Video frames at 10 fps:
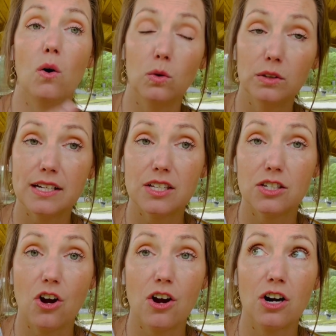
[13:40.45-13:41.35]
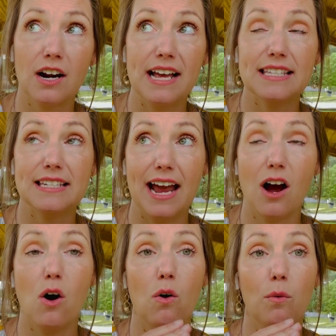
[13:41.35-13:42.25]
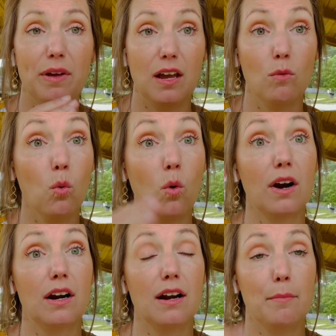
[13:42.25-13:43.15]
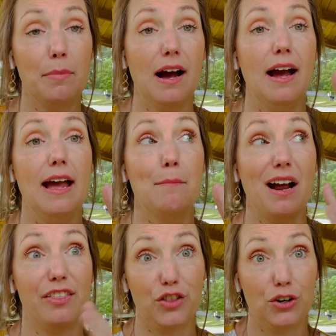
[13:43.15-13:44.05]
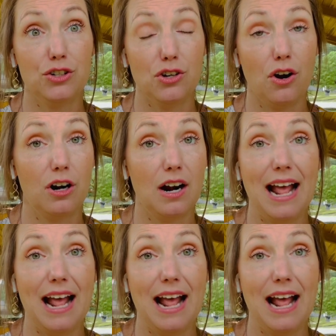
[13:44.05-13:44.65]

oldest daughter is now being worn by my 3rd daughter,